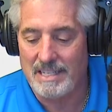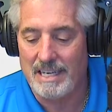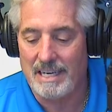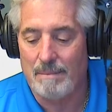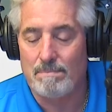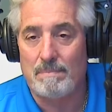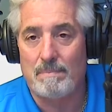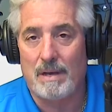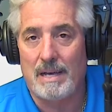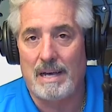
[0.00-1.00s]
thing up,
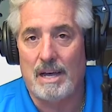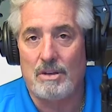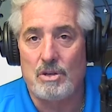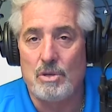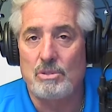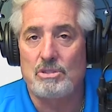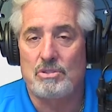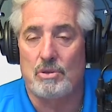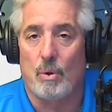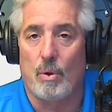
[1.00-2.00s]
a news
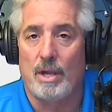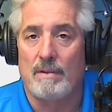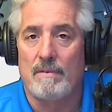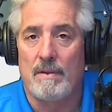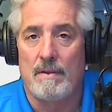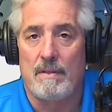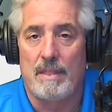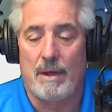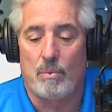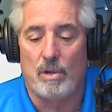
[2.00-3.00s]
story
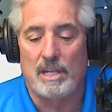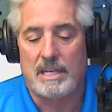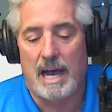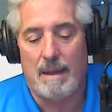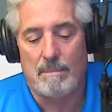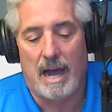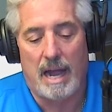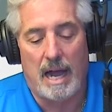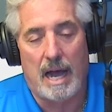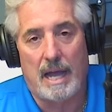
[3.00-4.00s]
that really caught
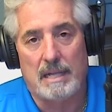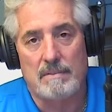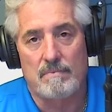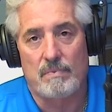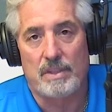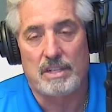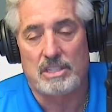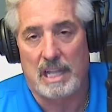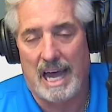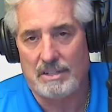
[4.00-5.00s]
my eye
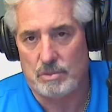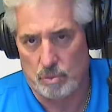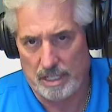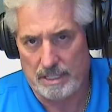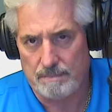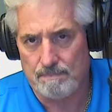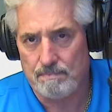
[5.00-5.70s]
this last week.